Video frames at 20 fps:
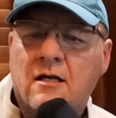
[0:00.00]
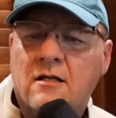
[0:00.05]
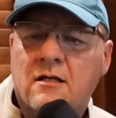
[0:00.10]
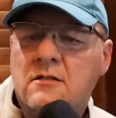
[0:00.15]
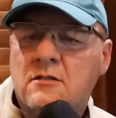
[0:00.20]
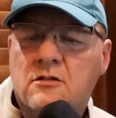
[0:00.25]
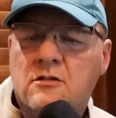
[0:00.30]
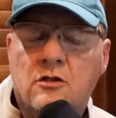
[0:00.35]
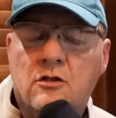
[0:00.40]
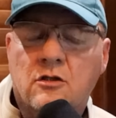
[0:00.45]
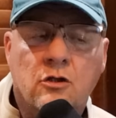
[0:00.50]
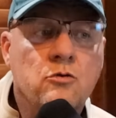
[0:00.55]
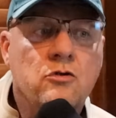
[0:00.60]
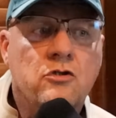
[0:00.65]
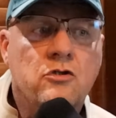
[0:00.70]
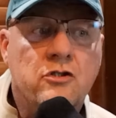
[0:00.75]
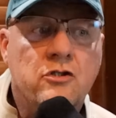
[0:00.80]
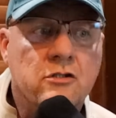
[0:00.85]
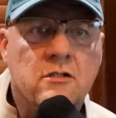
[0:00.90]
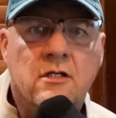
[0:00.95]

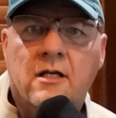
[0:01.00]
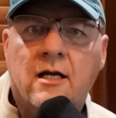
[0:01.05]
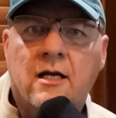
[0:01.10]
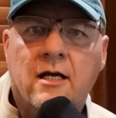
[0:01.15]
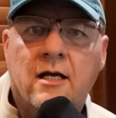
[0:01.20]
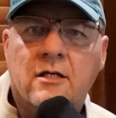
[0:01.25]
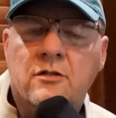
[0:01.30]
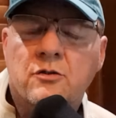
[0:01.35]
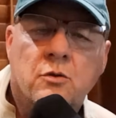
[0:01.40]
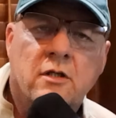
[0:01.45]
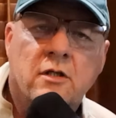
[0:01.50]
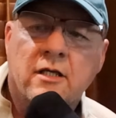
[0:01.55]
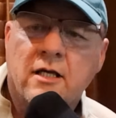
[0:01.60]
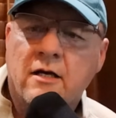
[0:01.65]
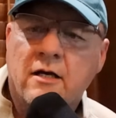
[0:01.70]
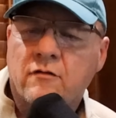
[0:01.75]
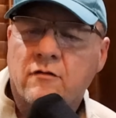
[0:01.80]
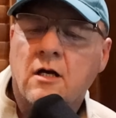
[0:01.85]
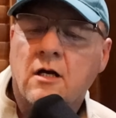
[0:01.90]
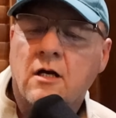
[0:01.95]
solution that actually
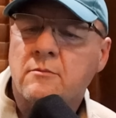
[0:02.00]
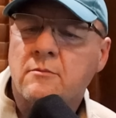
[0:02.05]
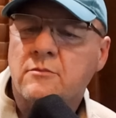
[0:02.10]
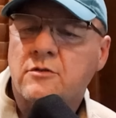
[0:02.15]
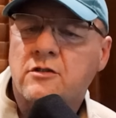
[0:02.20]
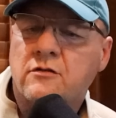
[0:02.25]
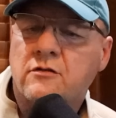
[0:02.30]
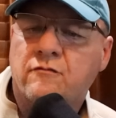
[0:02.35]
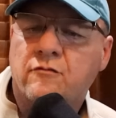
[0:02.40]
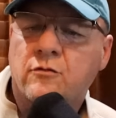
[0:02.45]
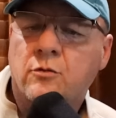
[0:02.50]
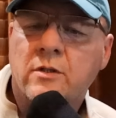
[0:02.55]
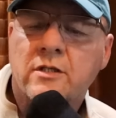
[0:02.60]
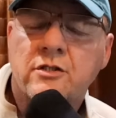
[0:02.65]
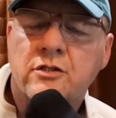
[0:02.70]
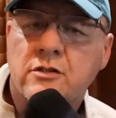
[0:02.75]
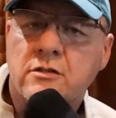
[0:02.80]
ever comes to fruition.